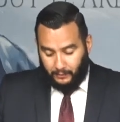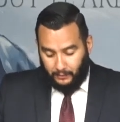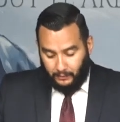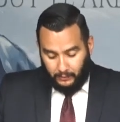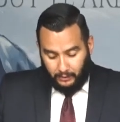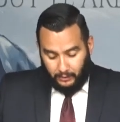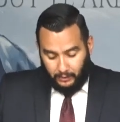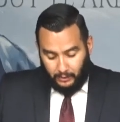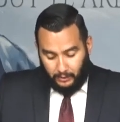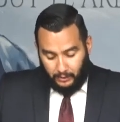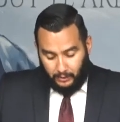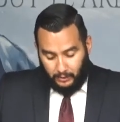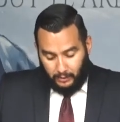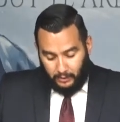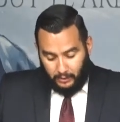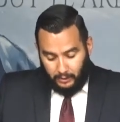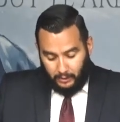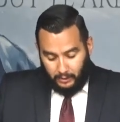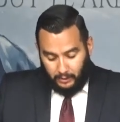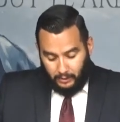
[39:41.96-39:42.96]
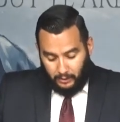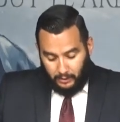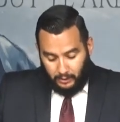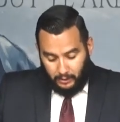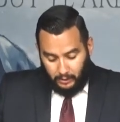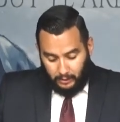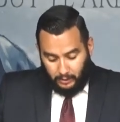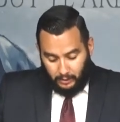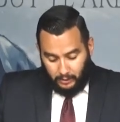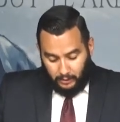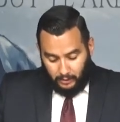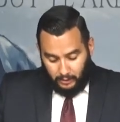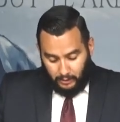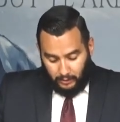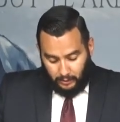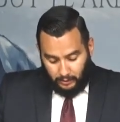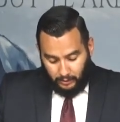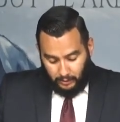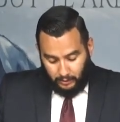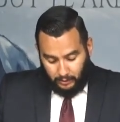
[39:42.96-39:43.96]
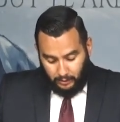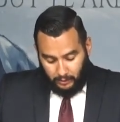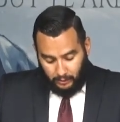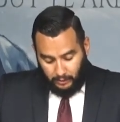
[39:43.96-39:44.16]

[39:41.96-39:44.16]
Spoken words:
Nothing is said.